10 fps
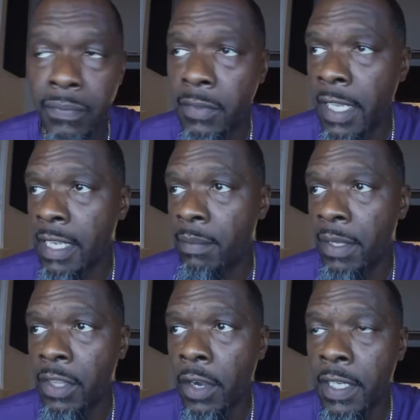It can be
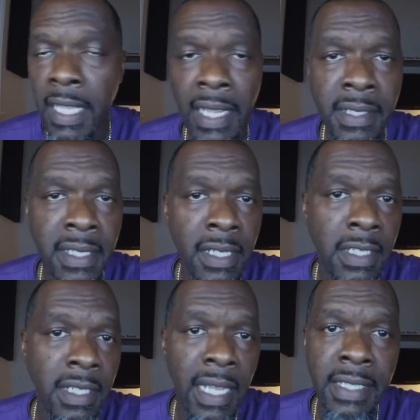30 days,
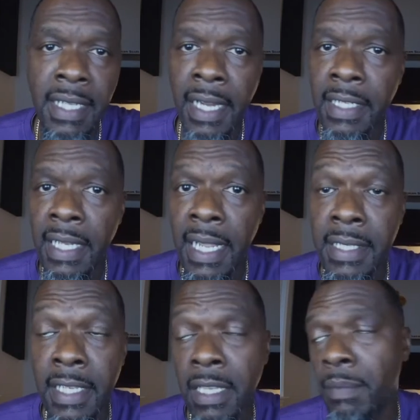60 days, 90
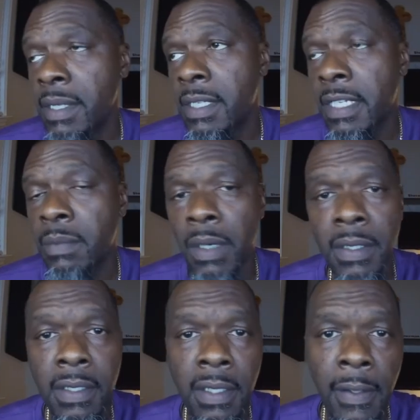days. It could be 6
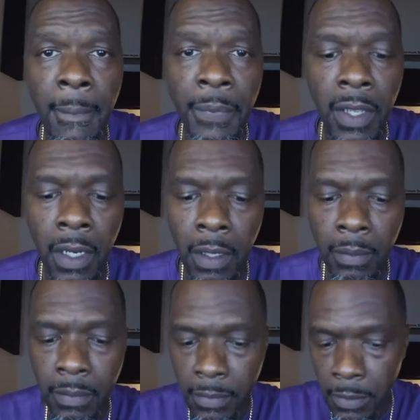months.
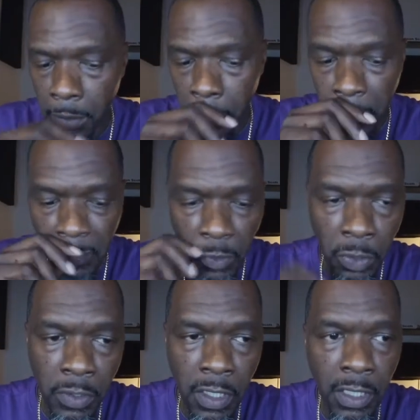
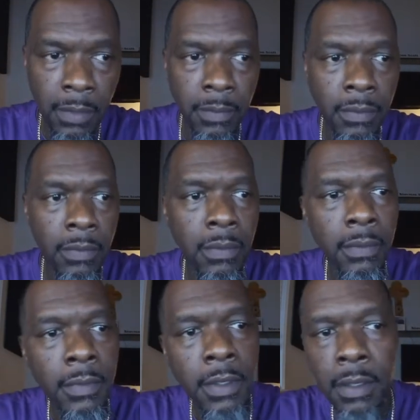Usually,
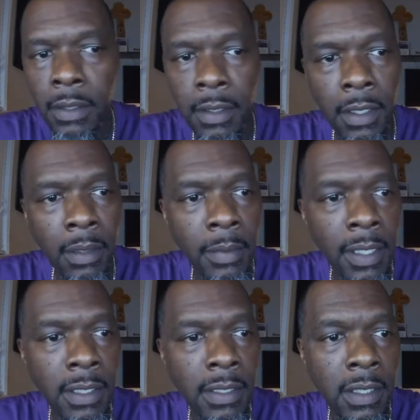oh
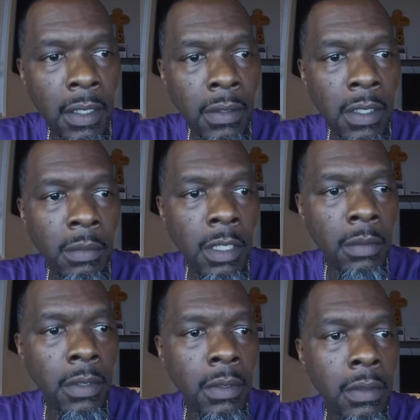man, these calls keep
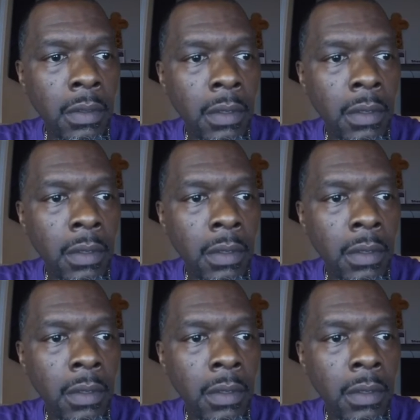coming through.